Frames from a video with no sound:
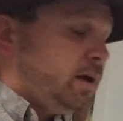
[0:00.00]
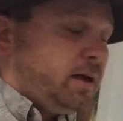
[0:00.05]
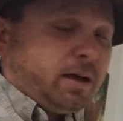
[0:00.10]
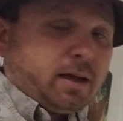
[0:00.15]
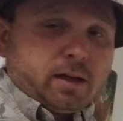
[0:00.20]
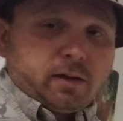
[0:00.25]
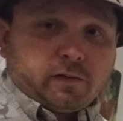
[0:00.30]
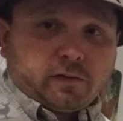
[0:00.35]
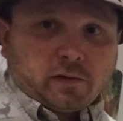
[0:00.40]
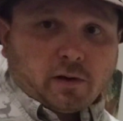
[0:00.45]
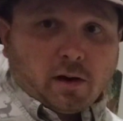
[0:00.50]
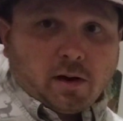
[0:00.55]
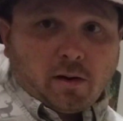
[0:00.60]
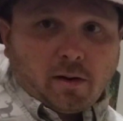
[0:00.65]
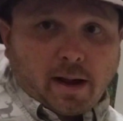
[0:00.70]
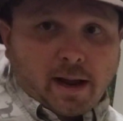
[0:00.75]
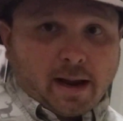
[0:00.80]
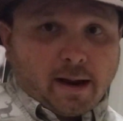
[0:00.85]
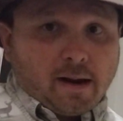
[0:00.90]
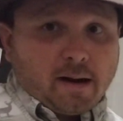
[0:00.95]
And so
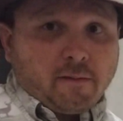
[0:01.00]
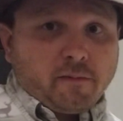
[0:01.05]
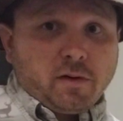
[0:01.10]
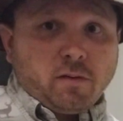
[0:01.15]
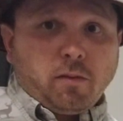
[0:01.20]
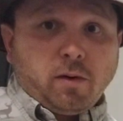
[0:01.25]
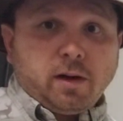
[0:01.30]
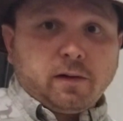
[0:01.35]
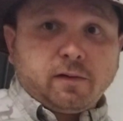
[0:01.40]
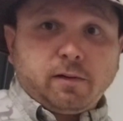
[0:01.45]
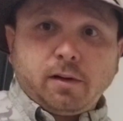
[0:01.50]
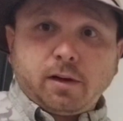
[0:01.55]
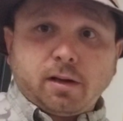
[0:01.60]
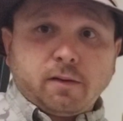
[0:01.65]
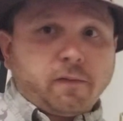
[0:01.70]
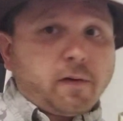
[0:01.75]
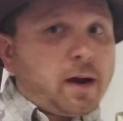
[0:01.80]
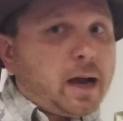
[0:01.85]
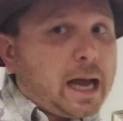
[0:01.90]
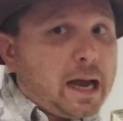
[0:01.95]
everyone's looking
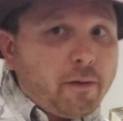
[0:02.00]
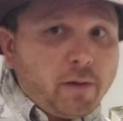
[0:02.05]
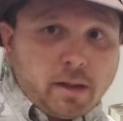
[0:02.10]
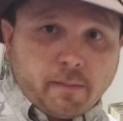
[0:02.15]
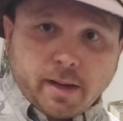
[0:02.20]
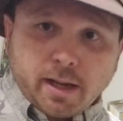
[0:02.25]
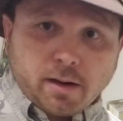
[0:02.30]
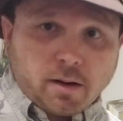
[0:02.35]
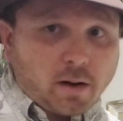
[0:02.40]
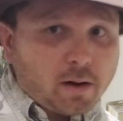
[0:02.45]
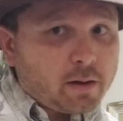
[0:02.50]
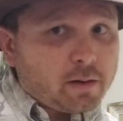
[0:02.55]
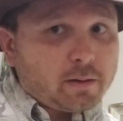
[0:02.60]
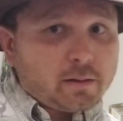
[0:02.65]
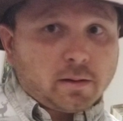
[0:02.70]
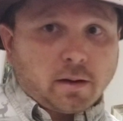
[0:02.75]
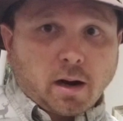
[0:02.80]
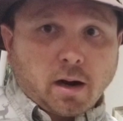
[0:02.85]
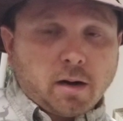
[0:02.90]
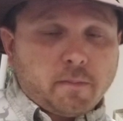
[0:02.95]
for highwaymen
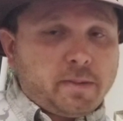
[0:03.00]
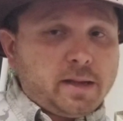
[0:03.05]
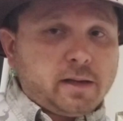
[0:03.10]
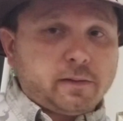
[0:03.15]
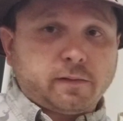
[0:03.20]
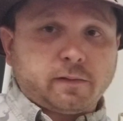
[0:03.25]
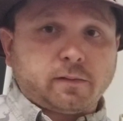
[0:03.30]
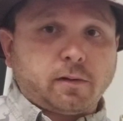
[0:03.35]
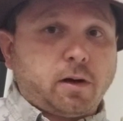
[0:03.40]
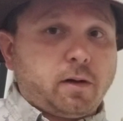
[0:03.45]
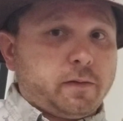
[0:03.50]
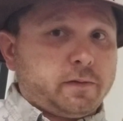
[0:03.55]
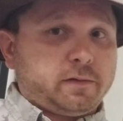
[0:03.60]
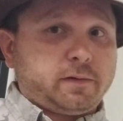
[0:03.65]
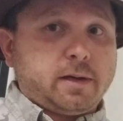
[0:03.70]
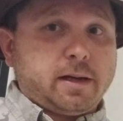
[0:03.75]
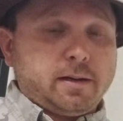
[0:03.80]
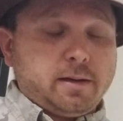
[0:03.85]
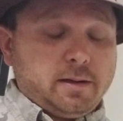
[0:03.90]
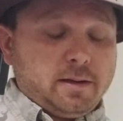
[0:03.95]
art pieces all of a
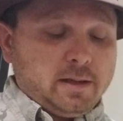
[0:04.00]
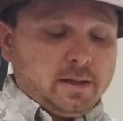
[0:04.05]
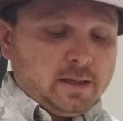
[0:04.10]
sudden.